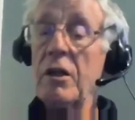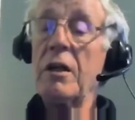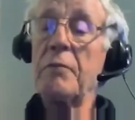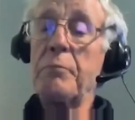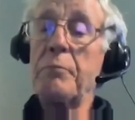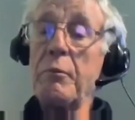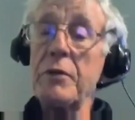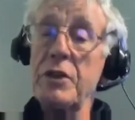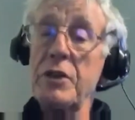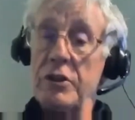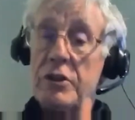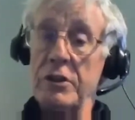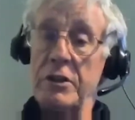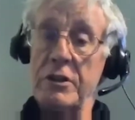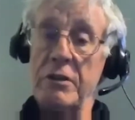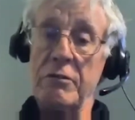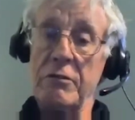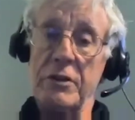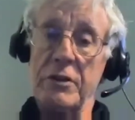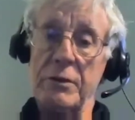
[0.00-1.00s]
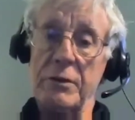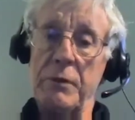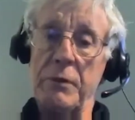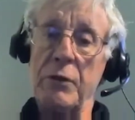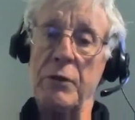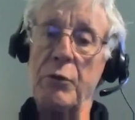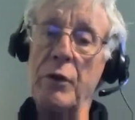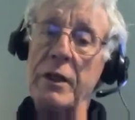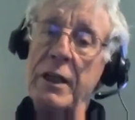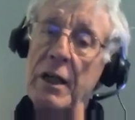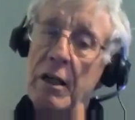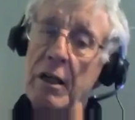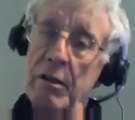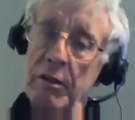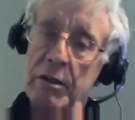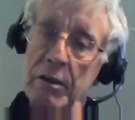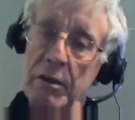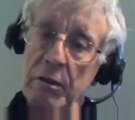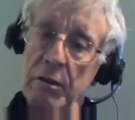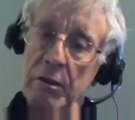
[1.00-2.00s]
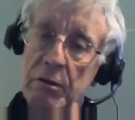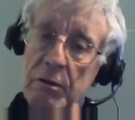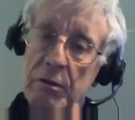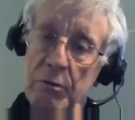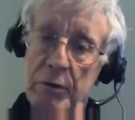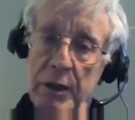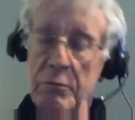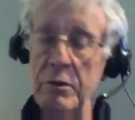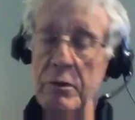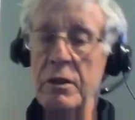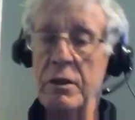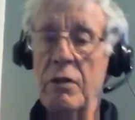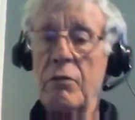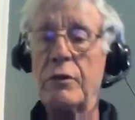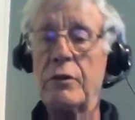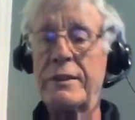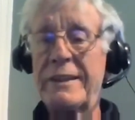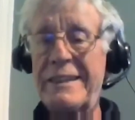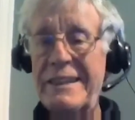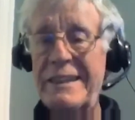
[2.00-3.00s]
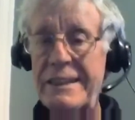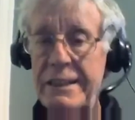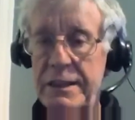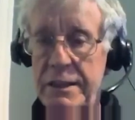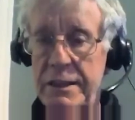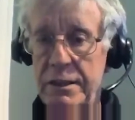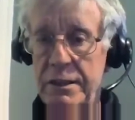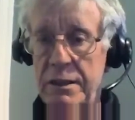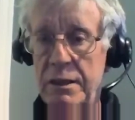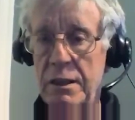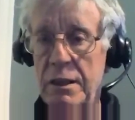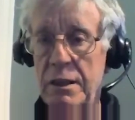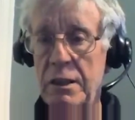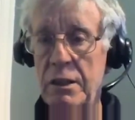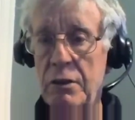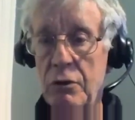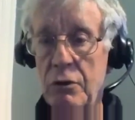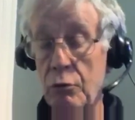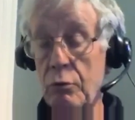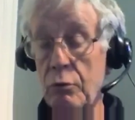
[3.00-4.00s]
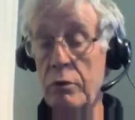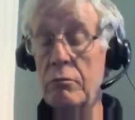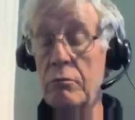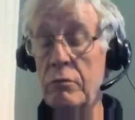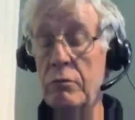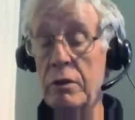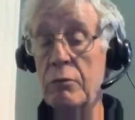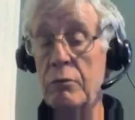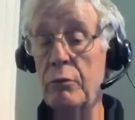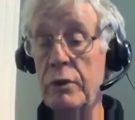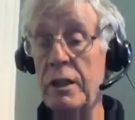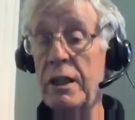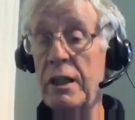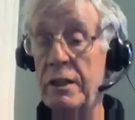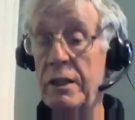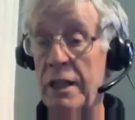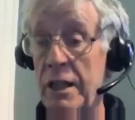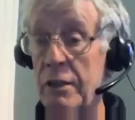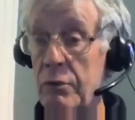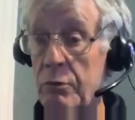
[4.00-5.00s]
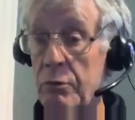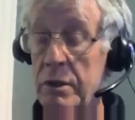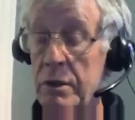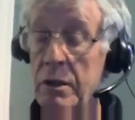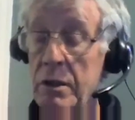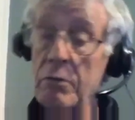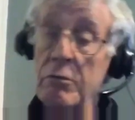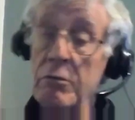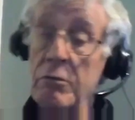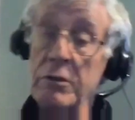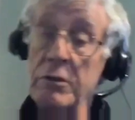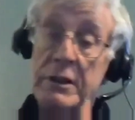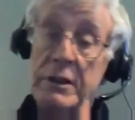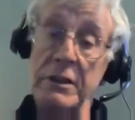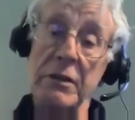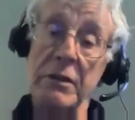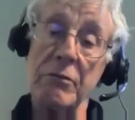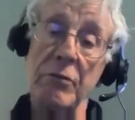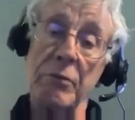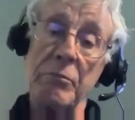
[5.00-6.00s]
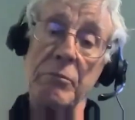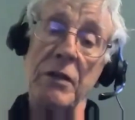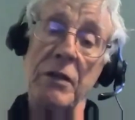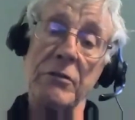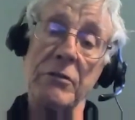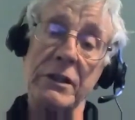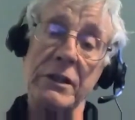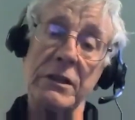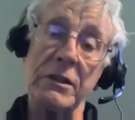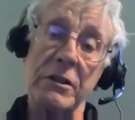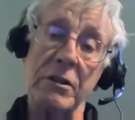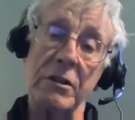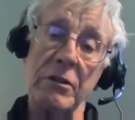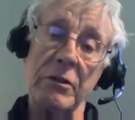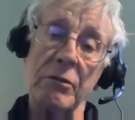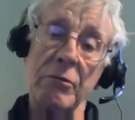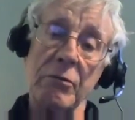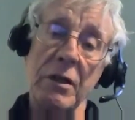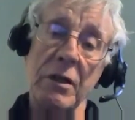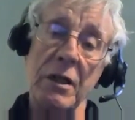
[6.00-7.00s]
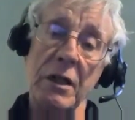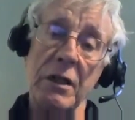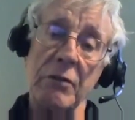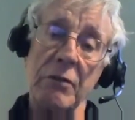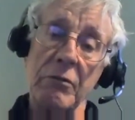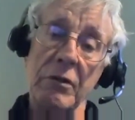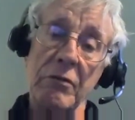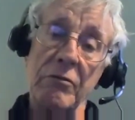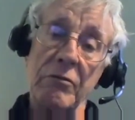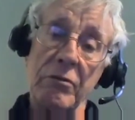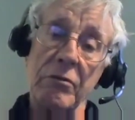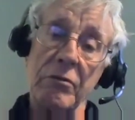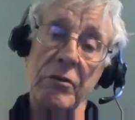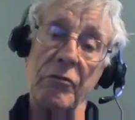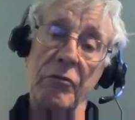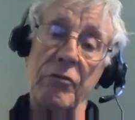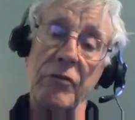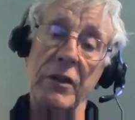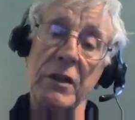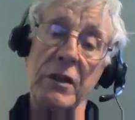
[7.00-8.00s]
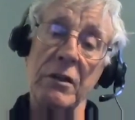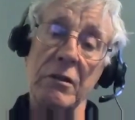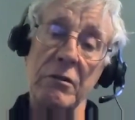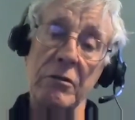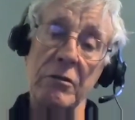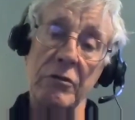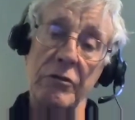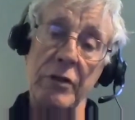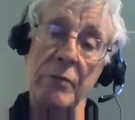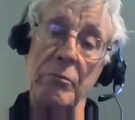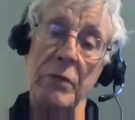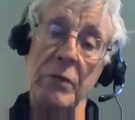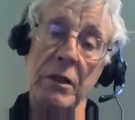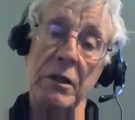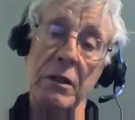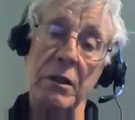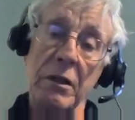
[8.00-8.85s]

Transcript: permission, so to speak. We're carried along with it. We don't resist it, or we in the end we don't resist it. We may resist on the way for fear and trembling,